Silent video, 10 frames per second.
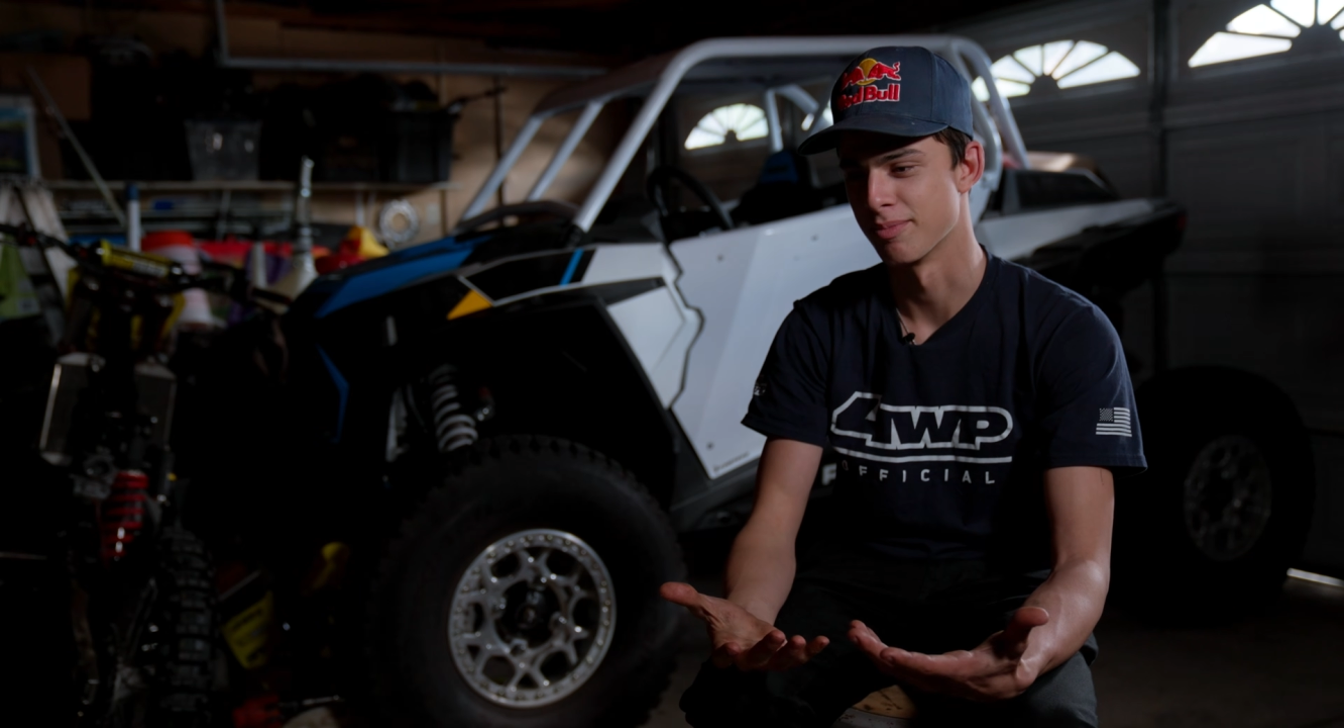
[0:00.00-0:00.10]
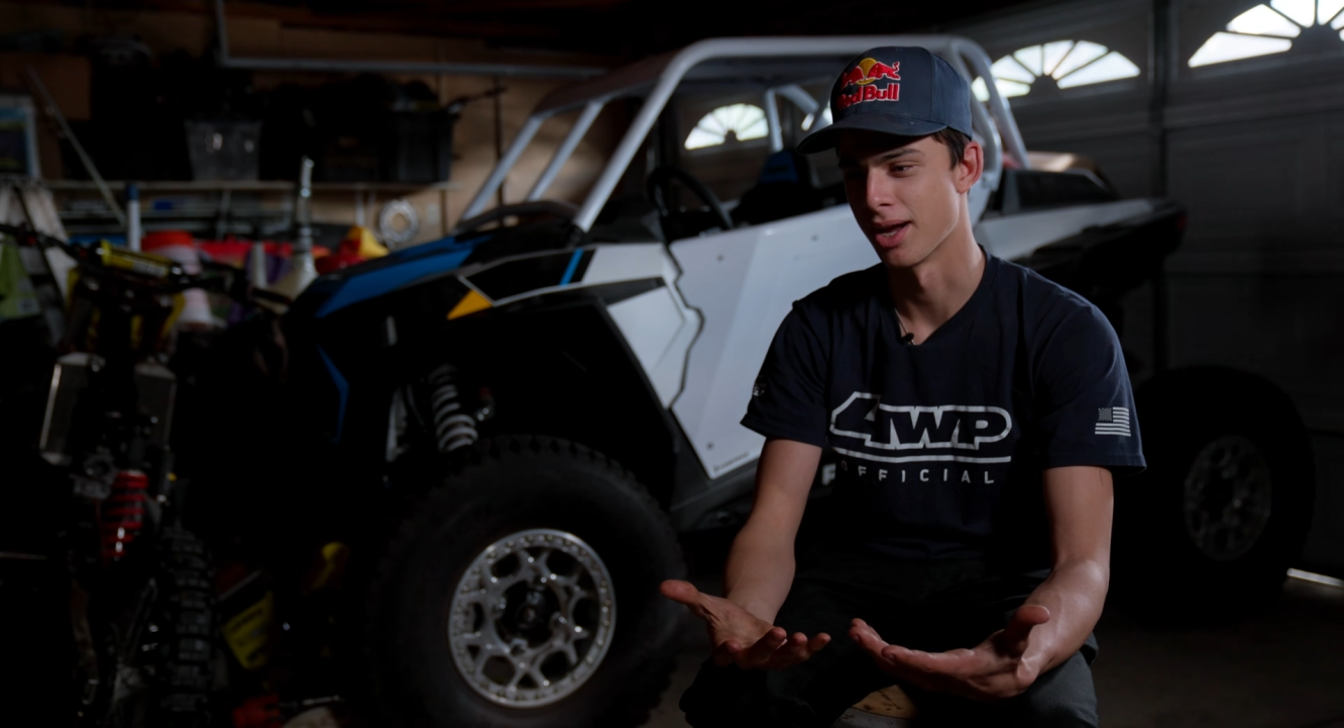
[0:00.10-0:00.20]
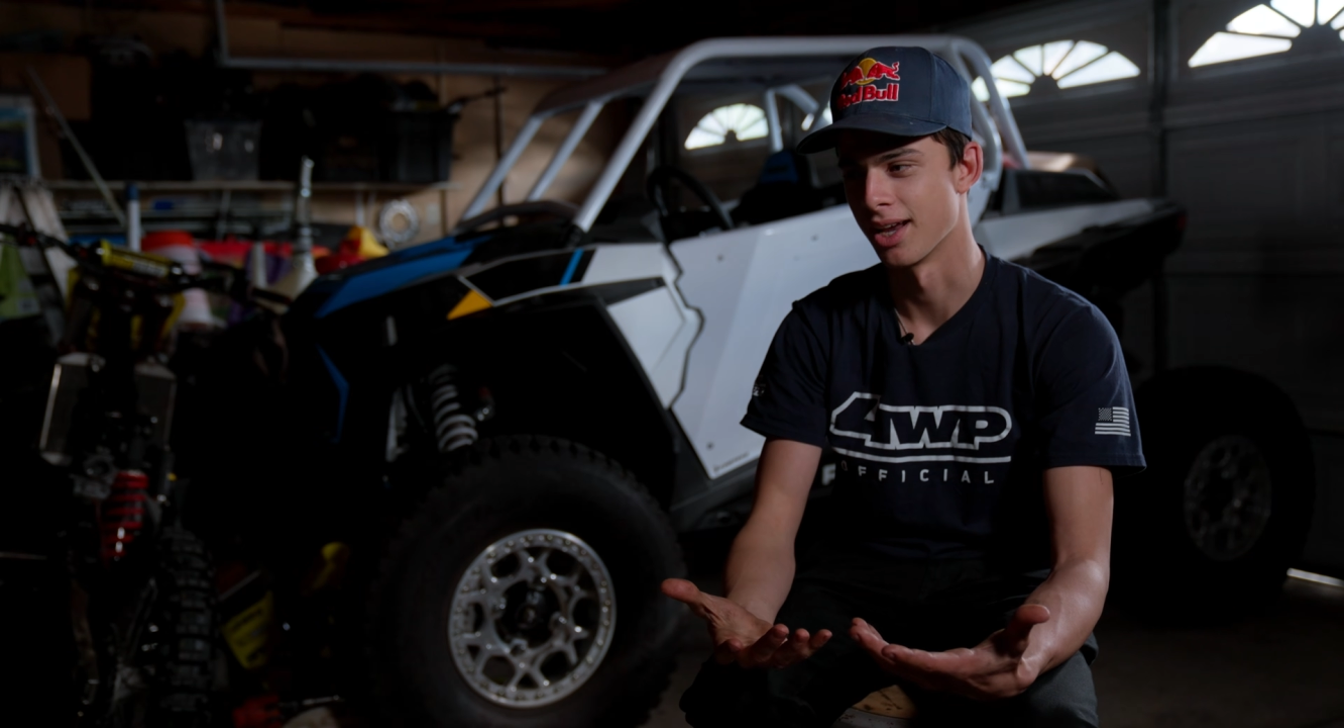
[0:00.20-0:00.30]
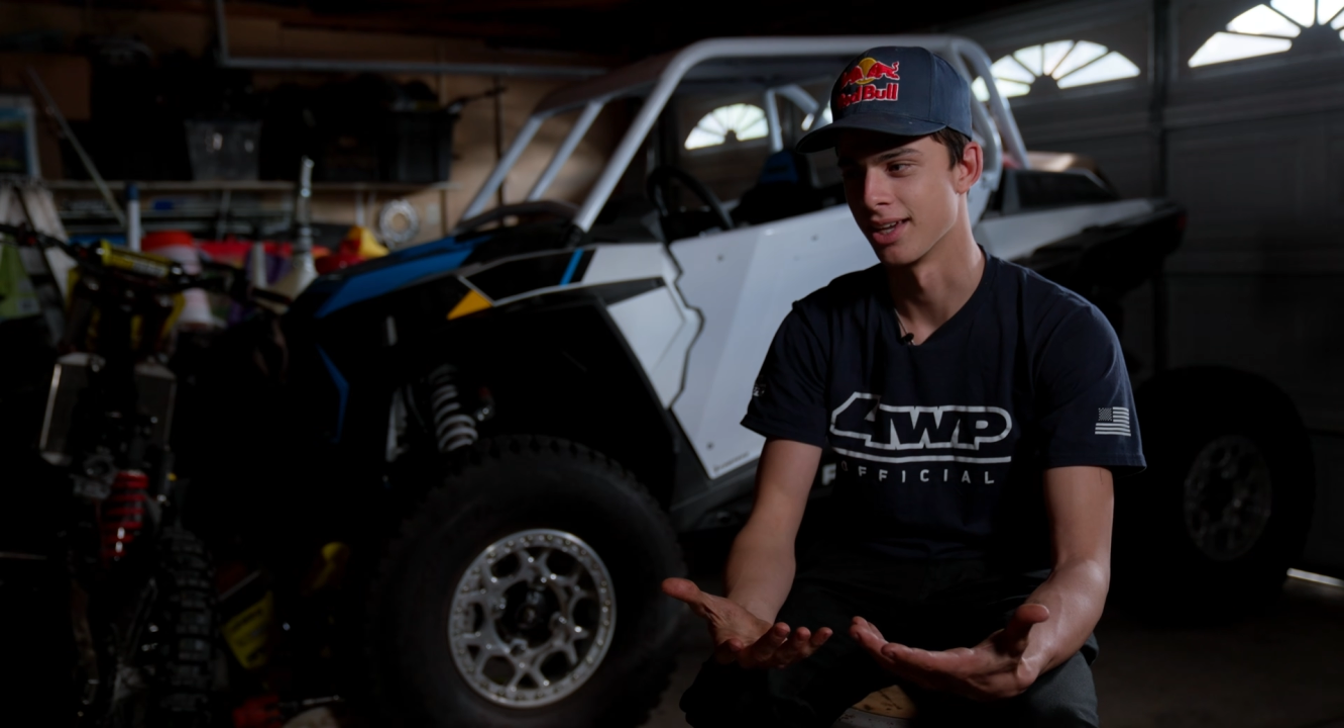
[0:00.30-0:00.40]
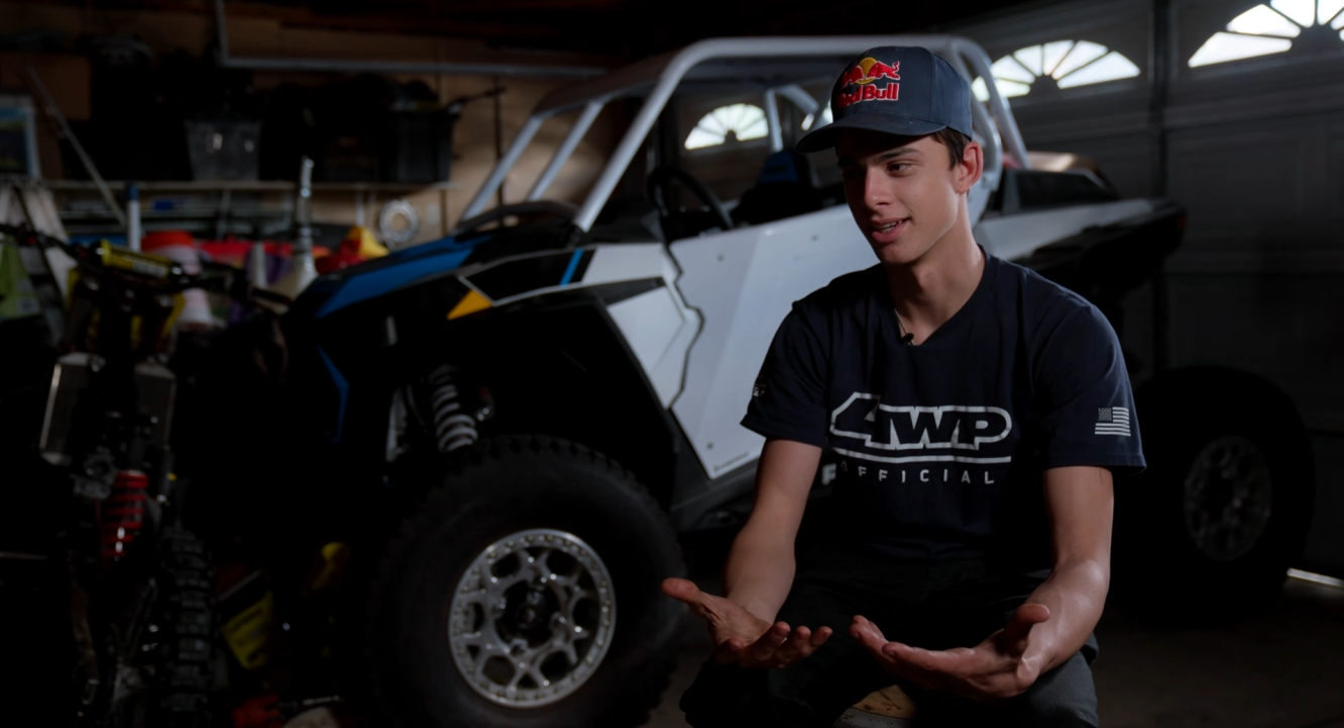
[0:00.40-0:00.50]

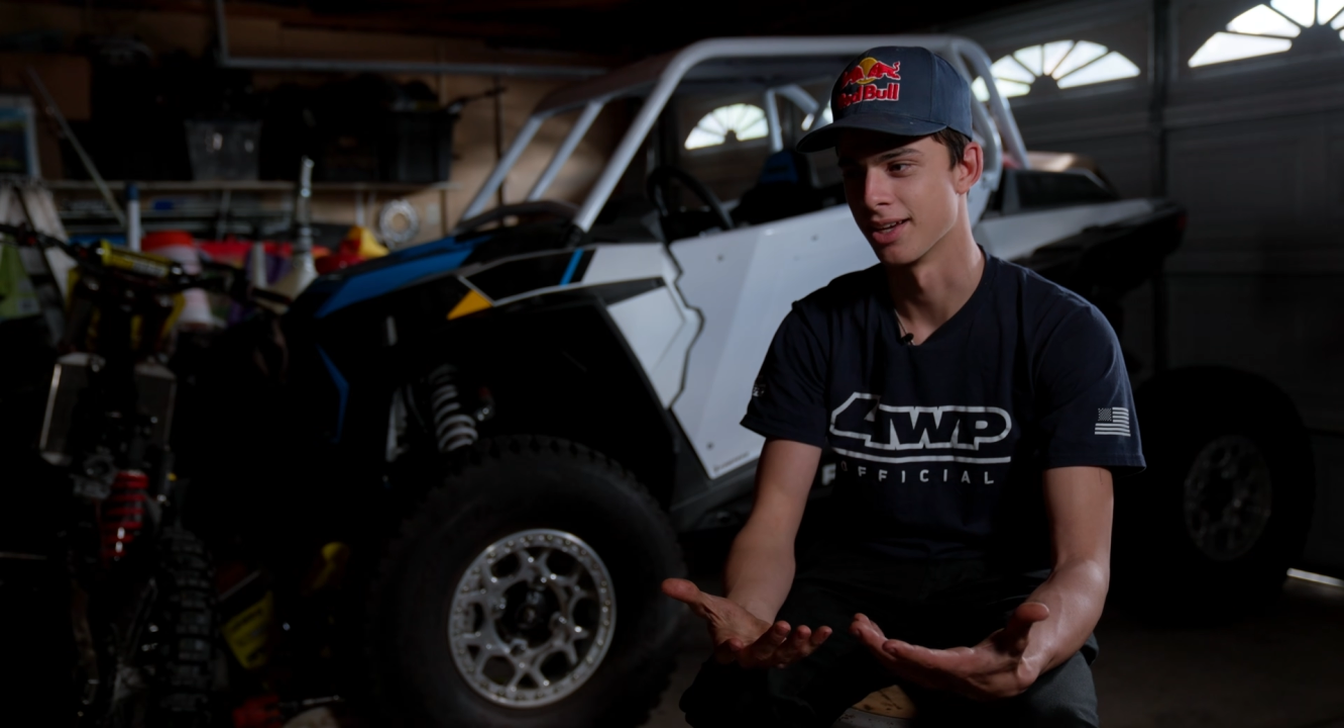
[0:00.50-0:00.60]
my